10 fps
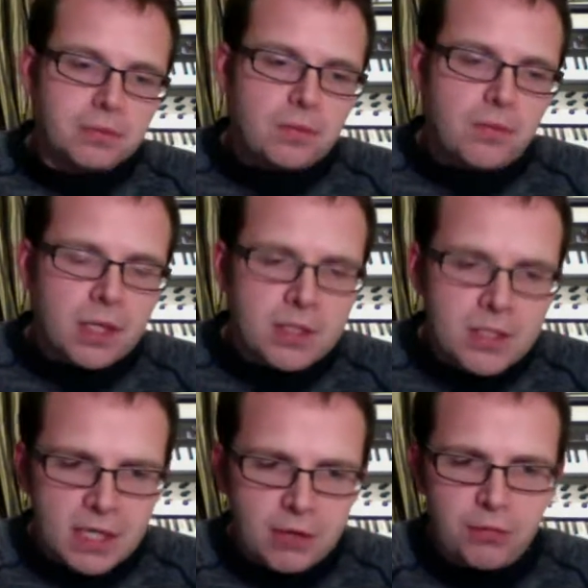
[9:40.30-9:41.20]
instead
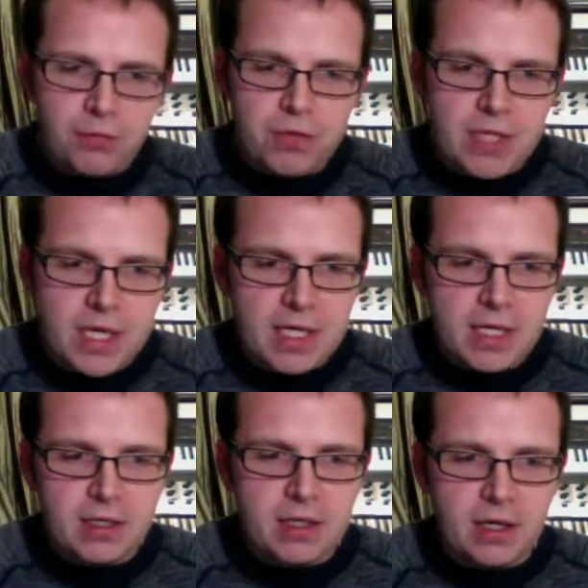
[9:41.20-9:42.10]
of
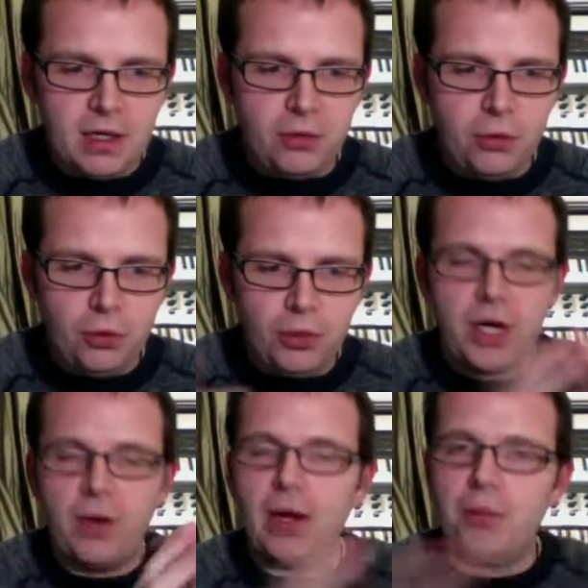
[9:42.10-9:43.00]
taking an audio
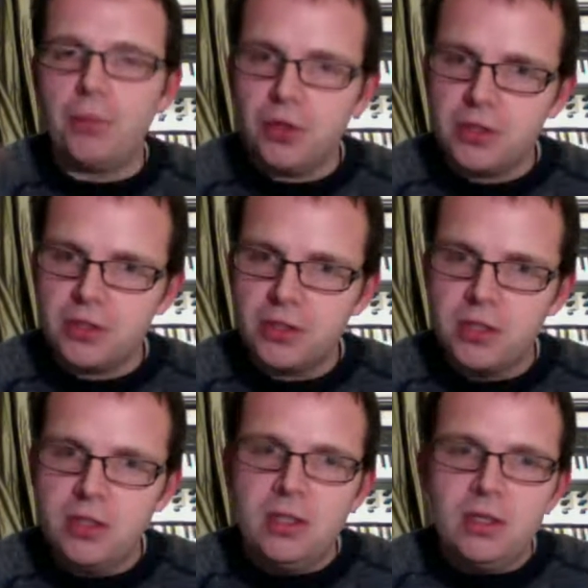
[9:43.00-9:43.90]
output
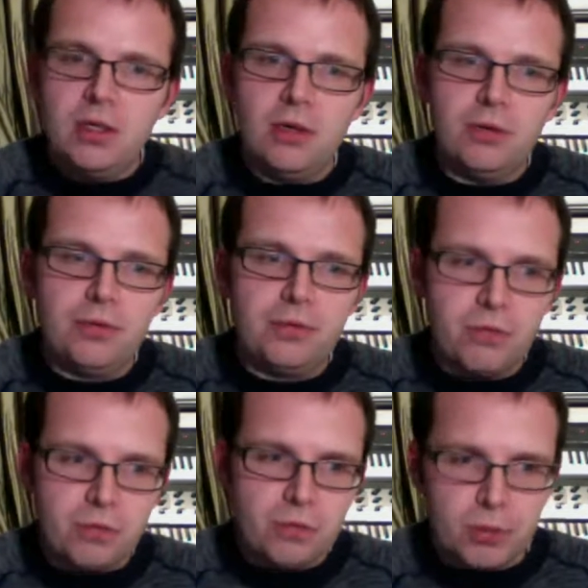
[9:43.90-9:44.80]
of
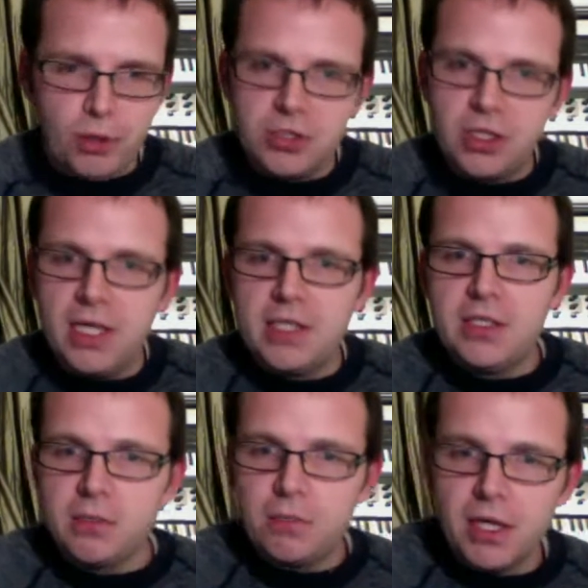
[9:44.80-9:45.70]
some oscillators
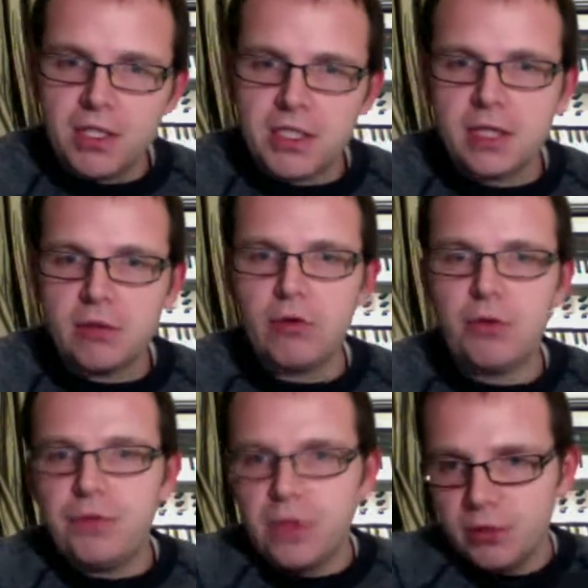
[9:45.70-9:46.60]
and passing it through a
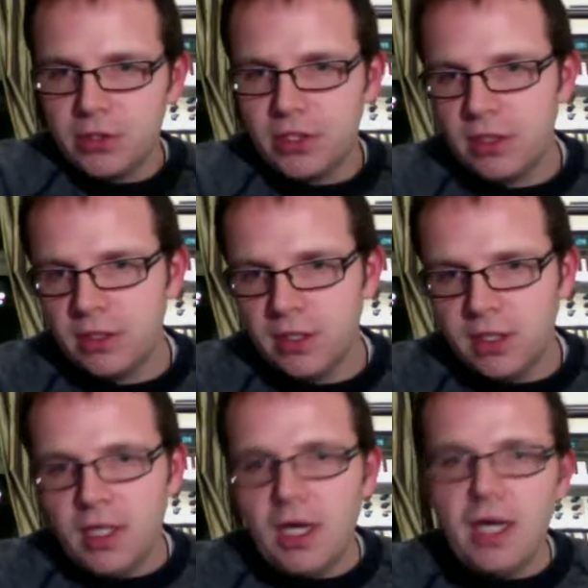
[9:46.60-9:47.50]
filter
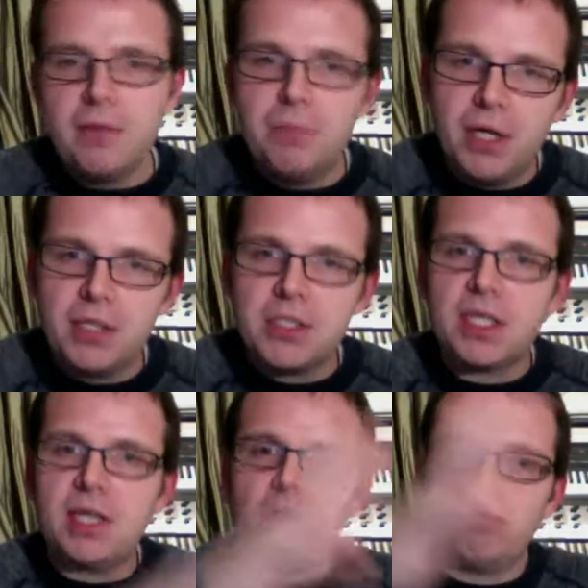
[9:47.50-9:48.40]
and then passing
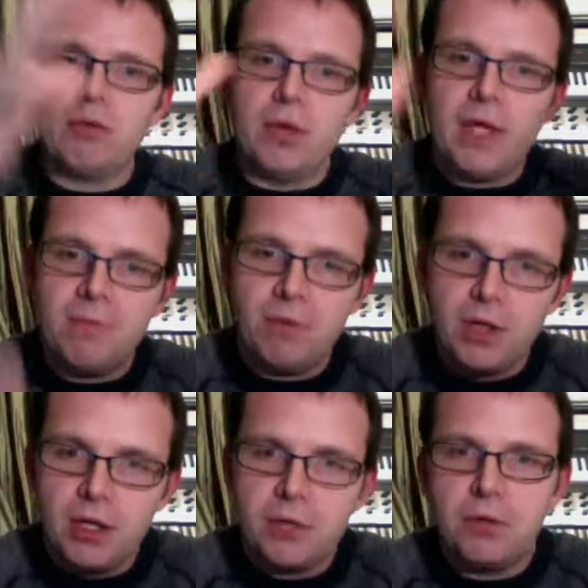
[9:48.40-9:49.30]
it through an
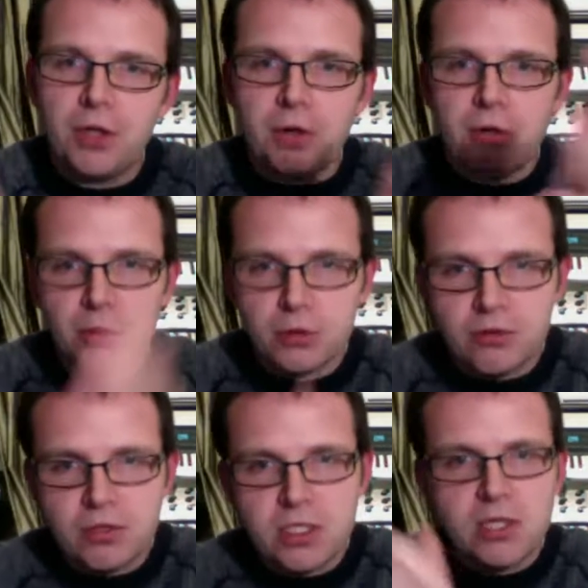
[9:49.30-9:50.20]
envelope, your
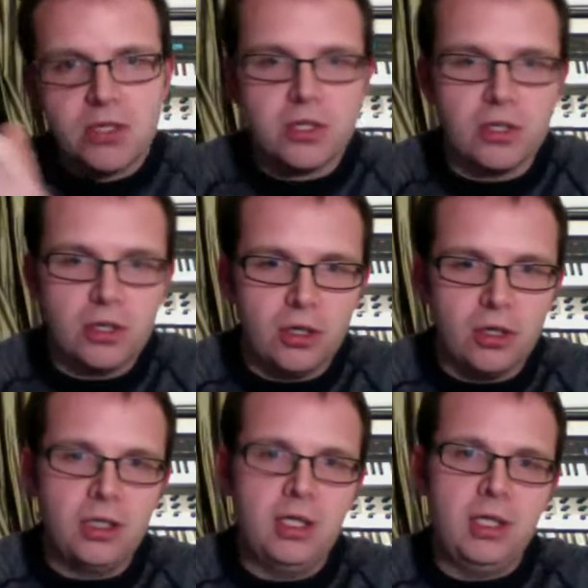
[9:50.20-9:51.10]
traditional
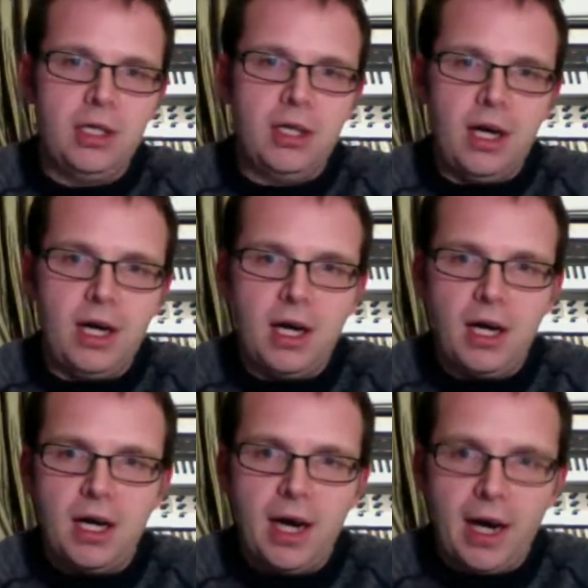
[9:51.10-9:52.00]

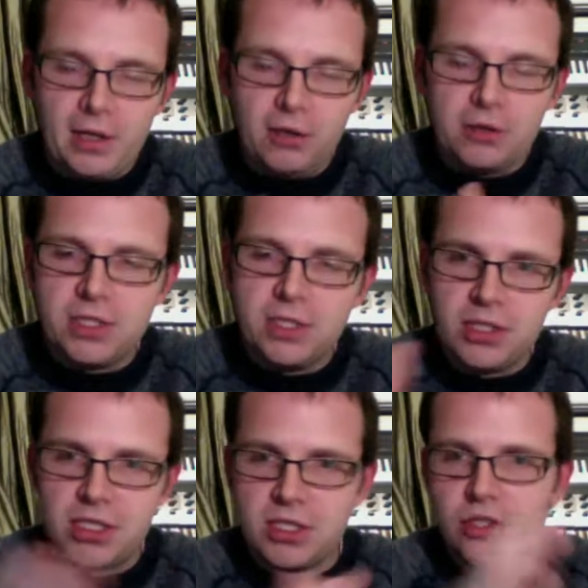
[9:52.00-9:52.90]
analog
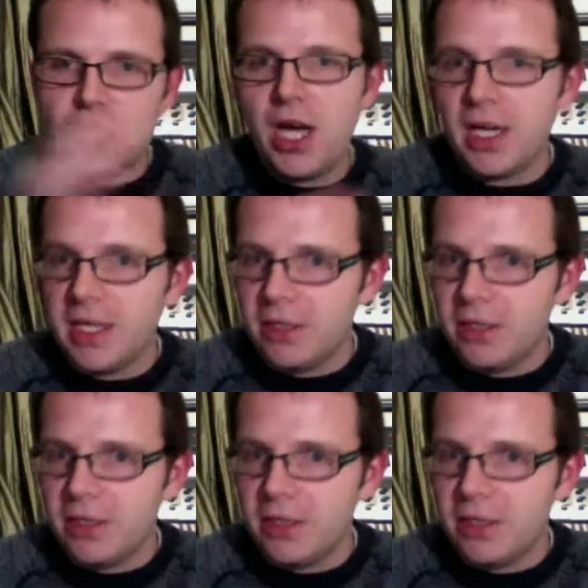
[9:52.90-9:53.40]
synthesis chain,